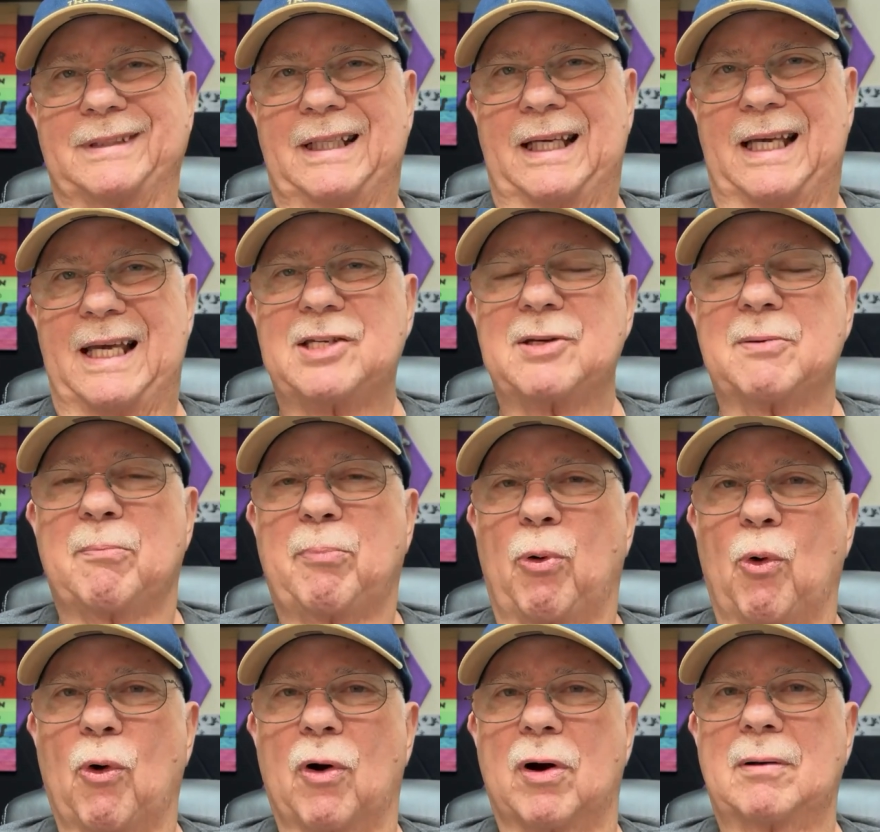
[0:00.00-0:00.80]
is
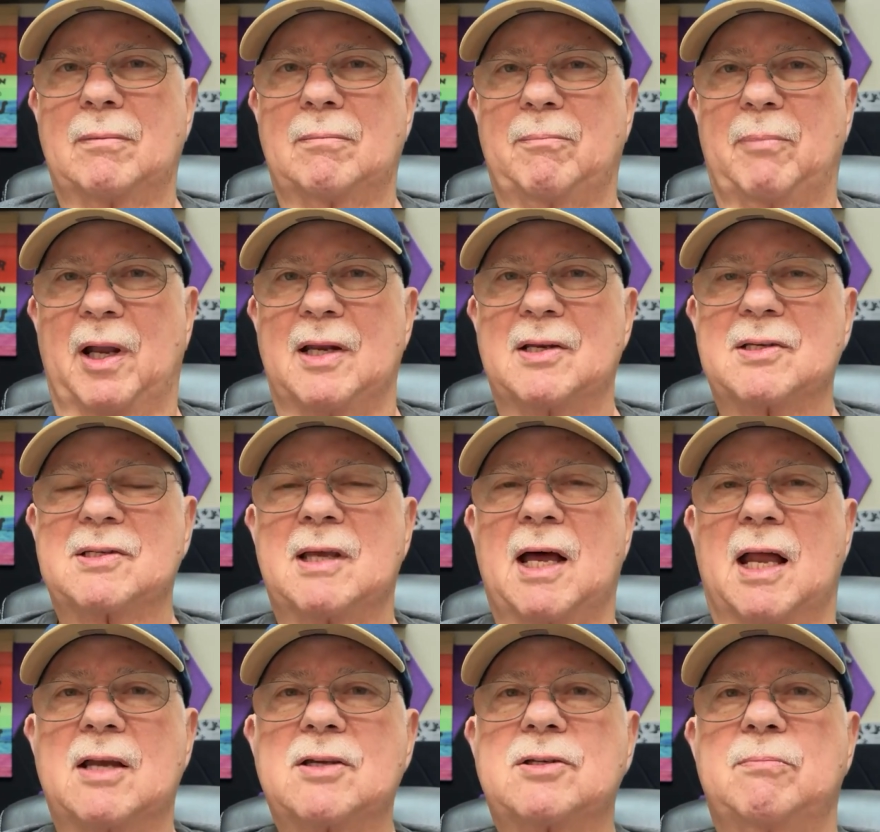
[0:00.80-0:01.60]
important, but it's
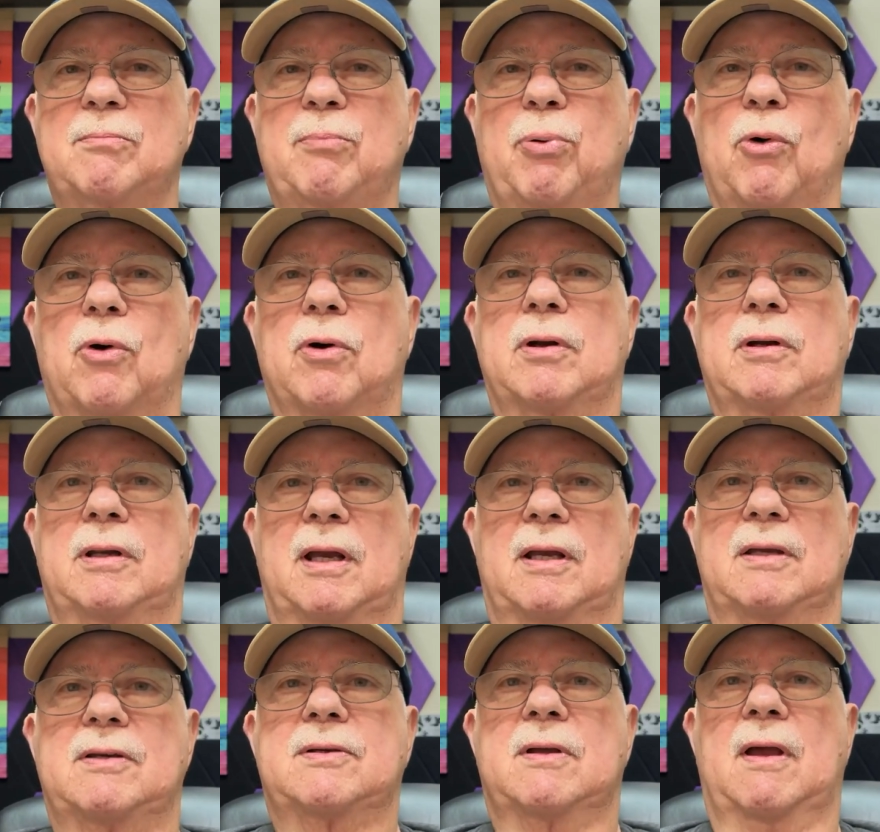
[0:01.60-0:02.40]
not as important
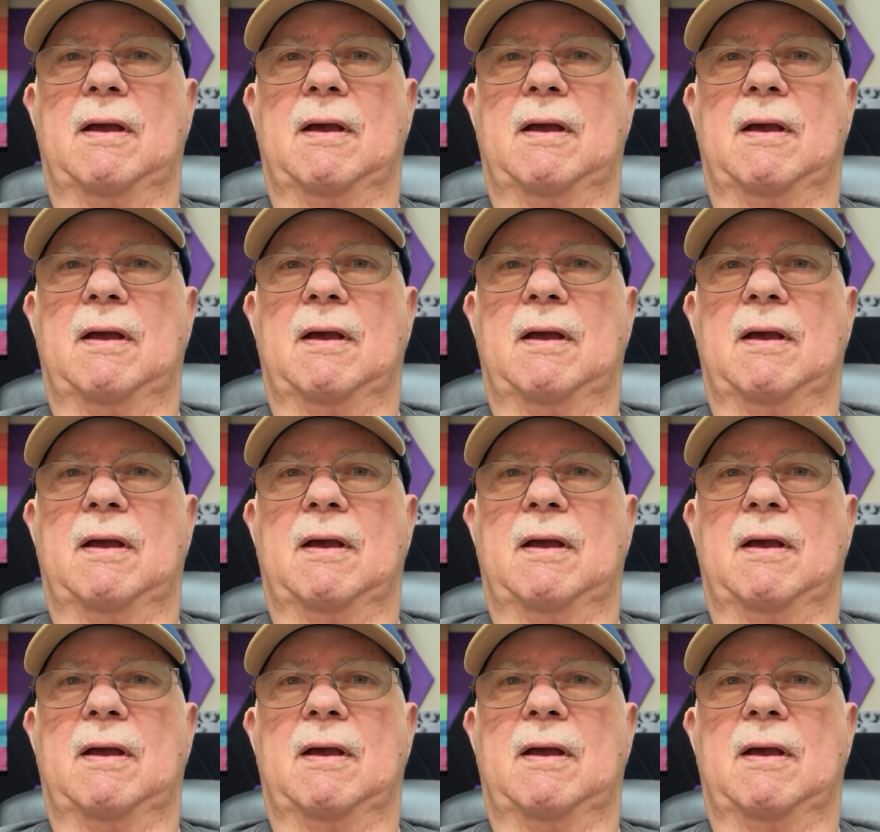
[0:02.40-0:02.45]
as